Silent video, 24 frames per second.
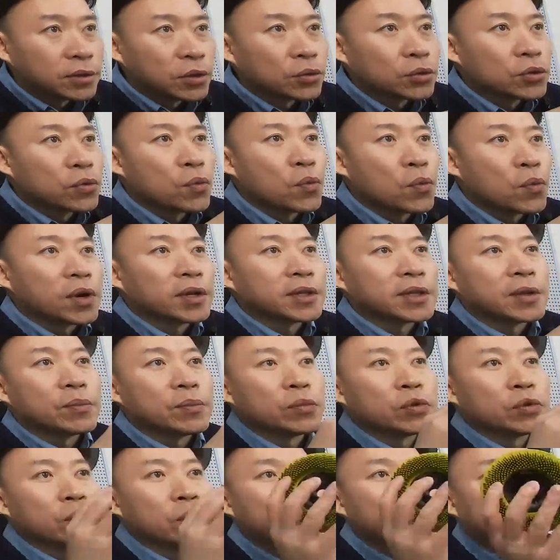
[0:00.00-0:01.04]
you don't want
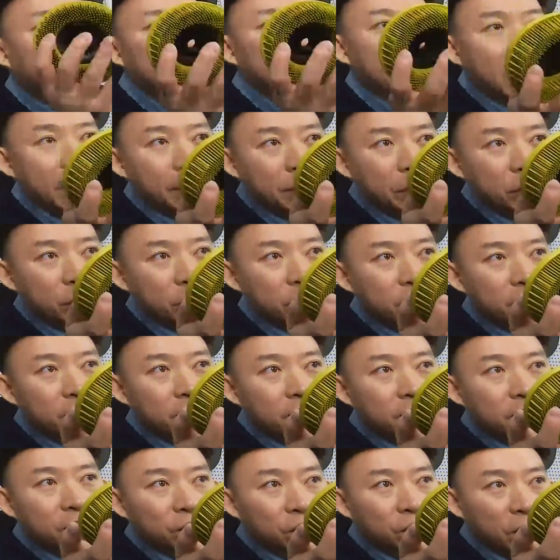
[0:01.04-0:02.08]
them to be damaged,
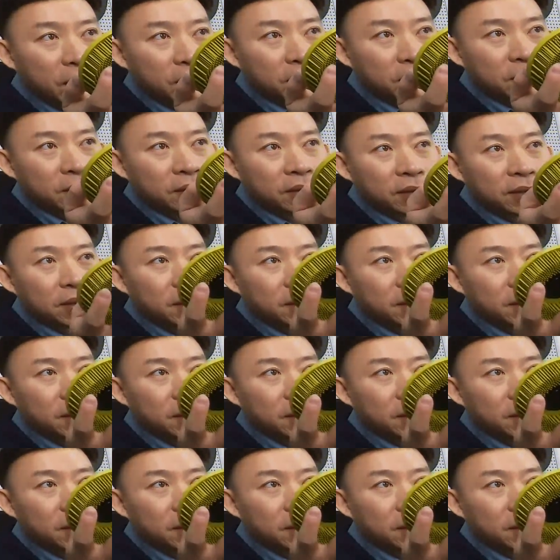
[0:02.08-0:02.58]
right?